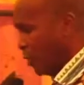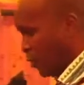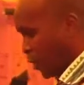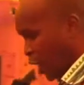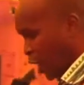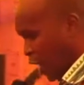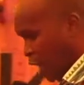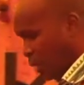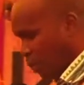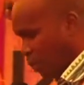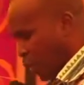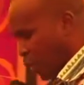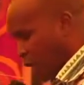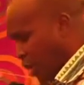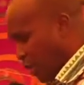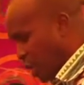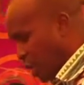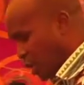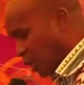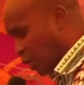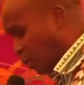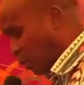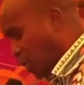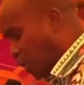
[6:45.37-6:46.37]
you can pray in the
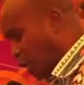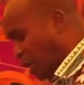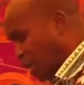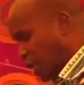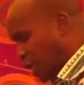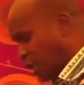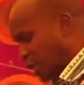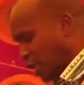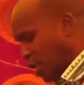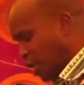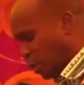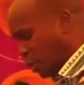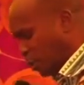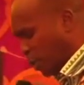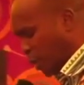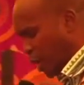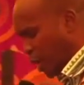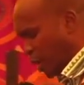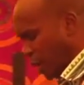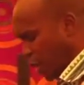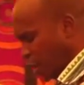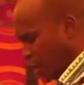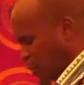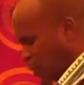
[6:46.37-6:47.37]
spirit, let's just pray
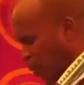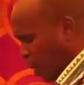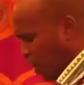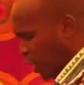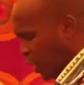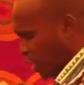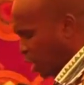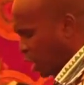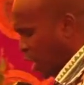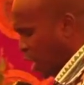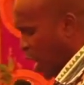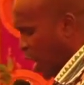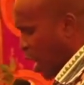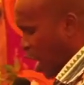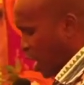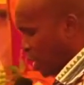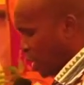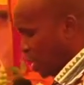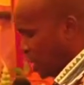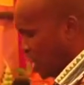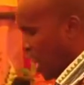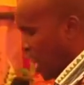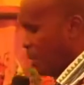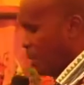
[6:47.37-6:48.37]
in the spirit.
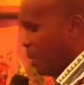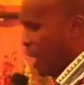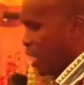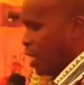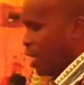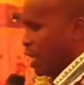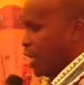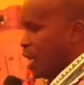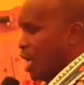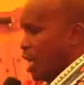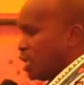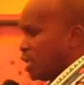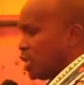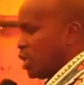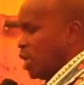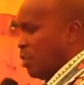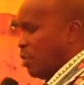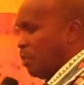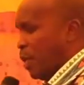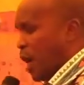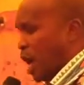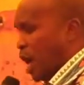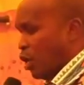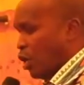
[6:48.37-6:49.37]
Zabarega
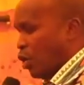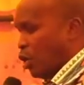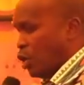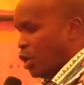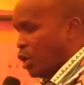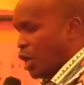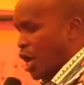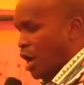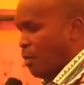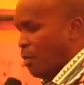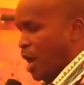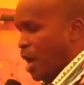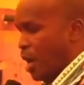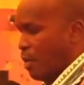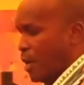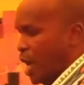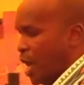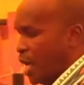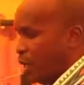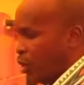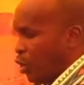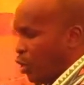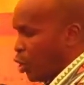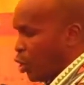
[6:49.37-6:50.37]
zepa koria mama
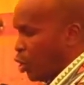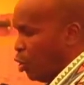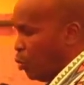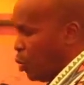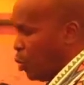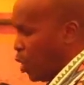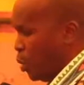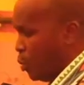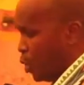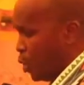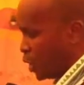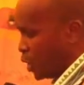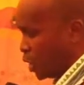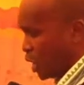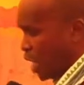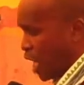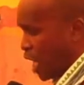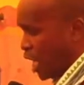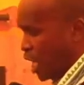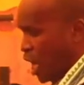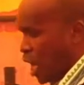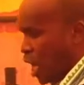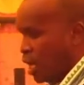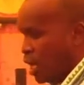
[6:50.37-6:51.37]
ndorobobo
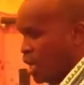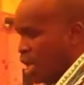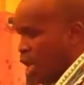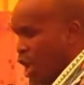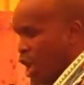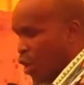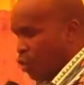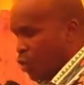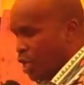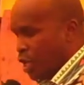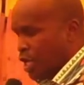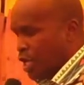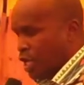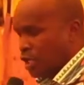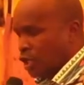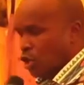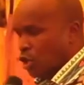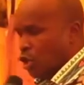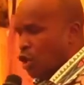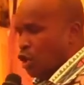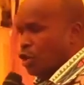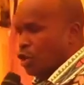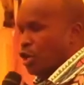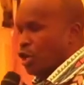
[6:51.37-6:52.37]
saka. We're just
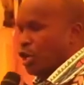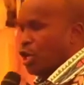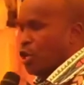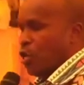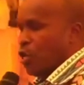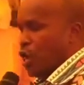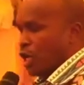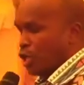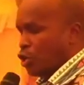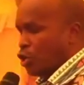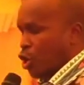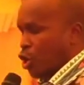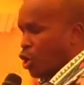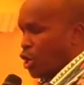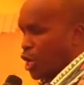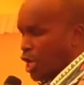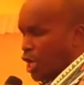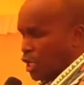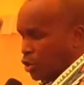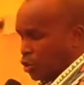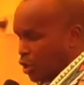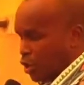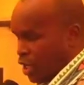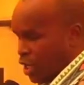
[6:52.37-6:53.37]
honoring what God
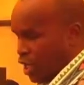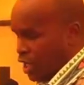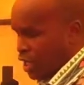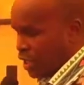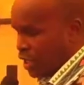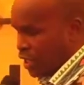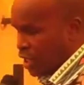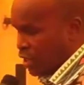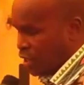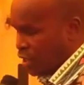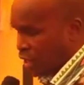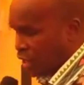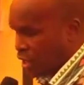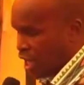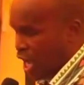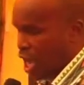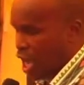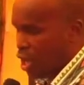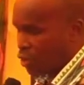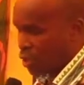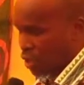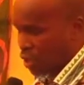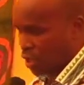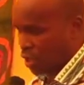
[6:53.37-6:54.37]
has released in this
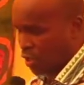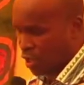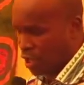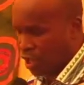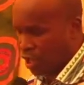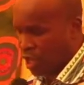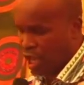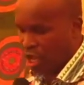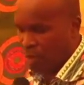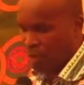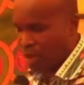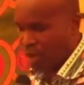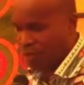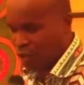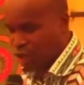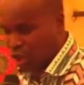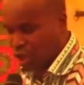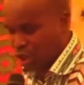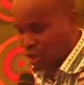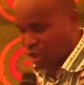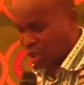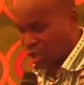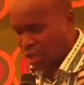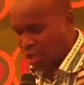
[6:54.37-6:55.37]
house in the name of
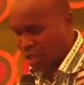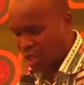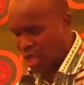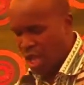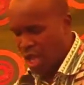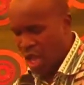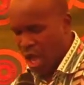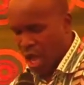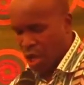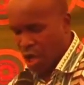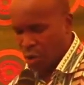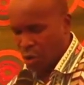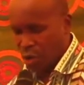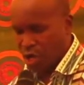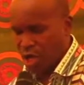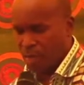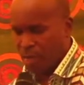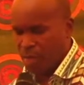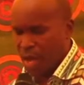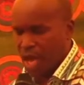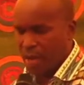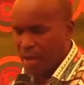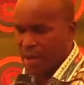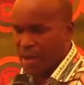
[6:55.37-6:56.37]
Jesus.
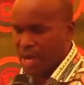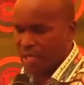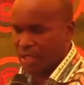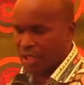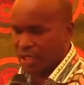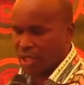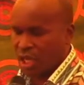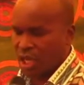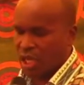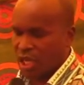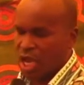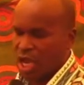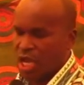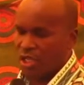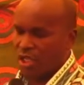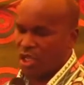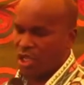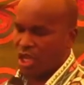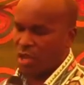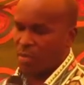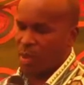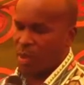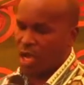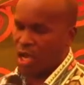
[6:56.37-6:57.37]
Rebaba
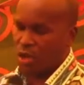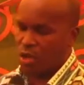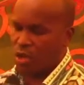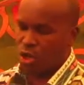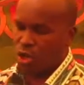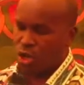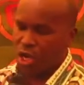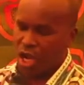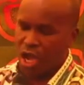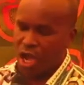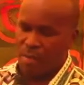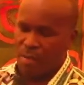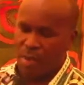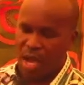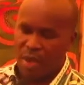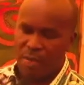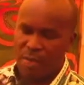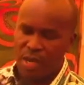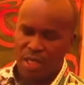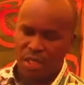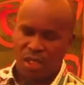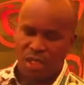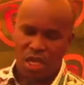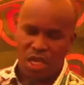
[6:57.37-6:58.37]
sikaze bagoria
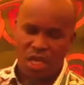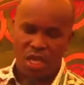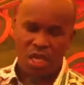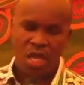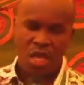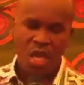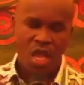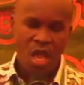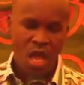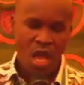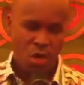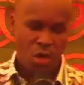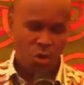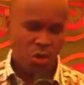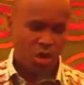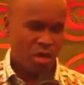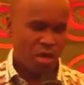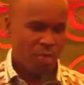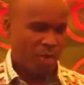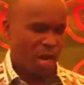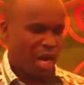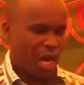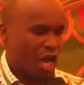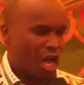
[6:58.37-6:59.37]
mamaze
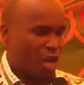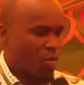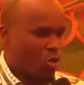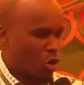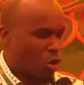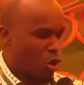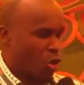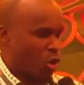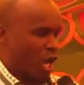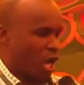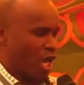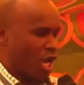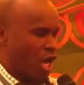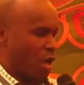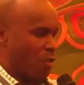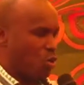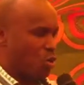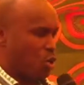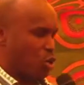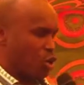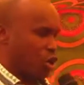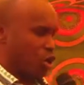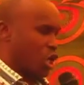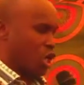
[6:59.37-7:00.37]
ribaraburu
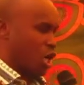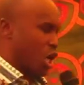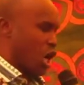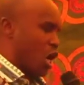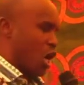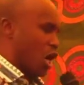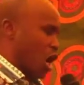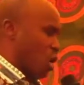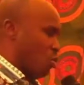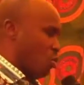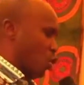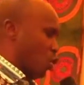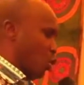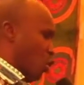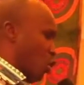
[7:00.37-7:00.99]
arabu sikaraburu